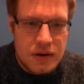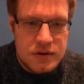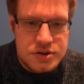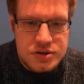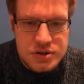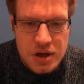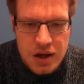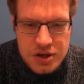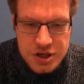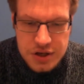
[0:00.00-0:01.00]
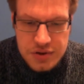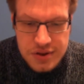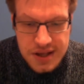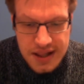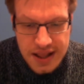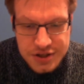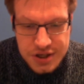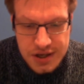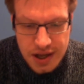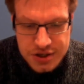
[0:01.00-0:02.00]
She can use steal
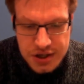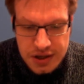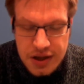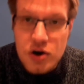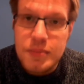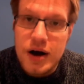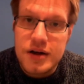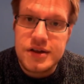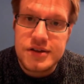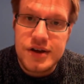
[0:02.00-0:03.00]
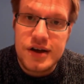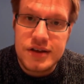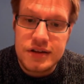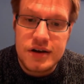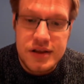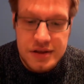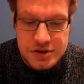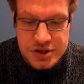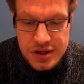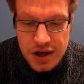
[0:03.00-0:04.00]
energy, and she can heal past their starting line. So
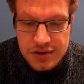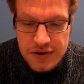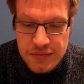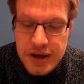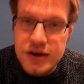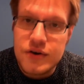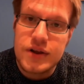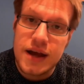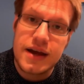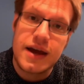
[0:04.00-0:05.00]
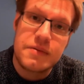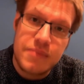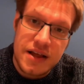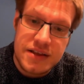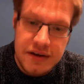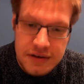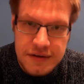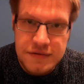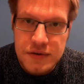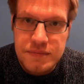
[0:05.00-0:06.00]
she starts off weaker and then gets better
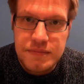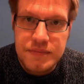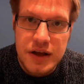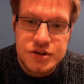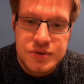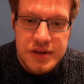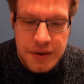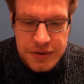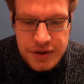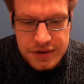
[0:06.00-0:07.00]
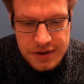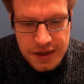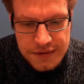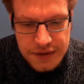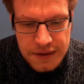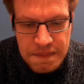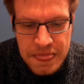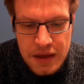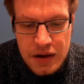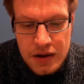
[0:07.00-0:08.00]
if you manage to attack with her successfully.
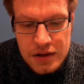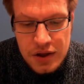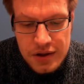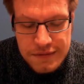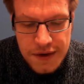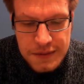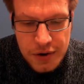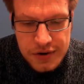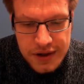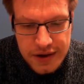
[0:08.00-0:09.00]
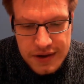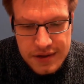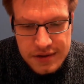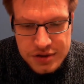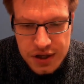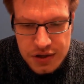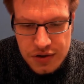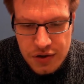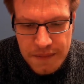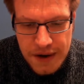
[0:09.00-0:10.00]
So her defense box out is she can use
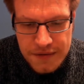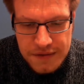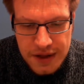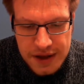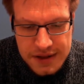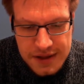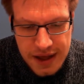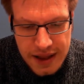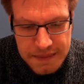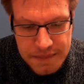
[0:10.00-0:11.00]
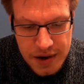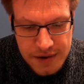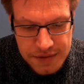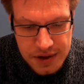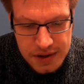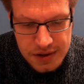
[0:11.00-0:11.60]
combat reflexes and impervious.